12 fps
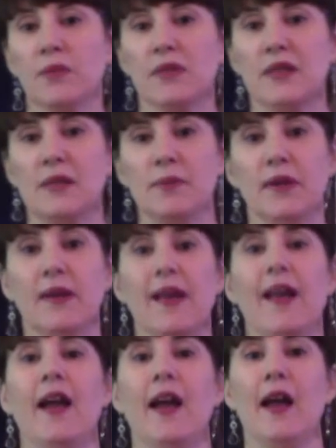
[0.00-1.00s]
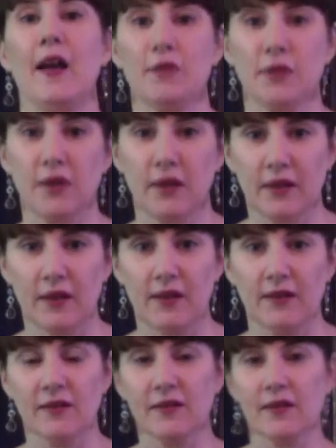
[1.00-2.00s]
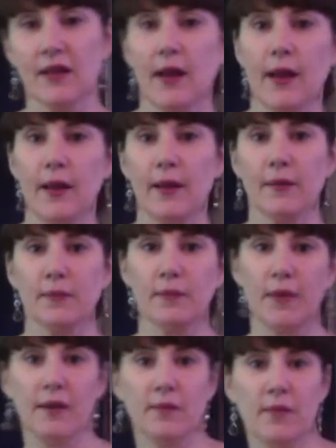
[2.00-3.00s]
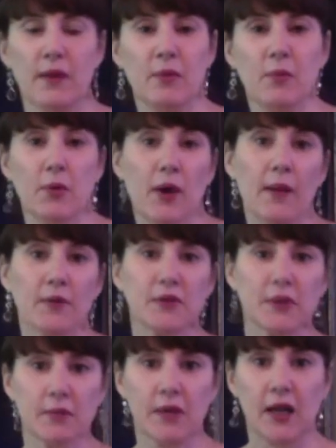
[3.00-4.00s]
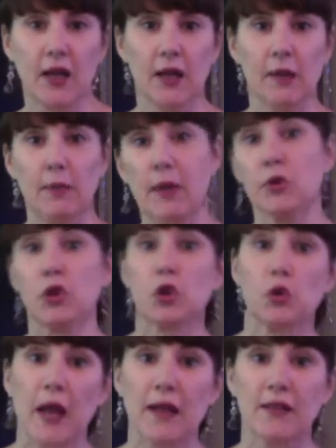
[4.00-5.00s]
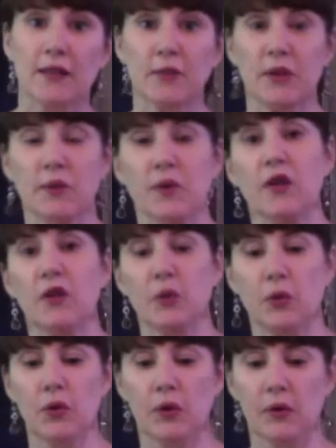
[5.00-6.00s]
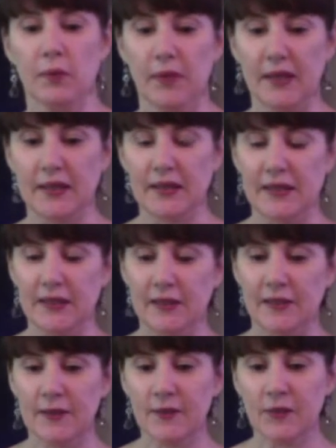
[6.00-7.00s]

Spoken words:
keeping everything that I might maybe perhaps someday be able to create something with or might need.